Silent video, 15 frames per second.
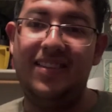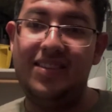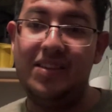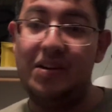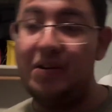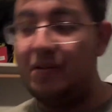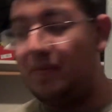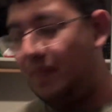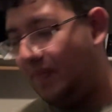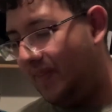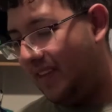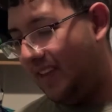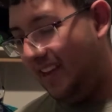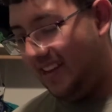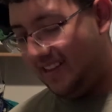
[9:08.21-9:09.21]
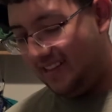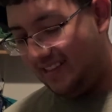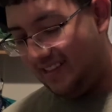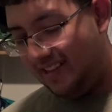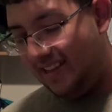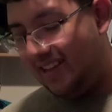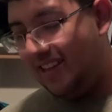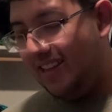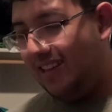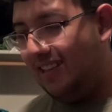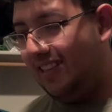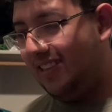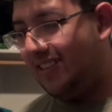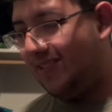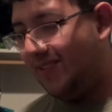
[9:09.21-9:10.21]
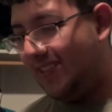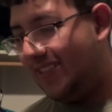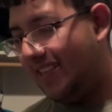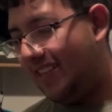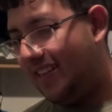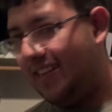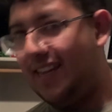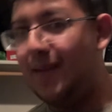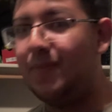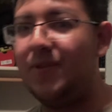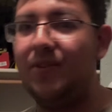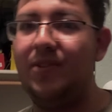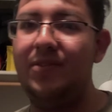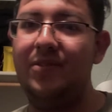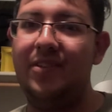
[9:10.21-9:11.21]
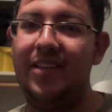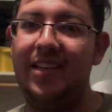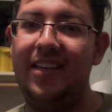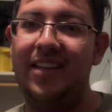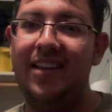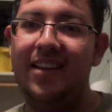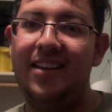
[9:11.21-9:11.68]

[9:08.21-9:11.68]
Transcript: So yeah, this was an absolutely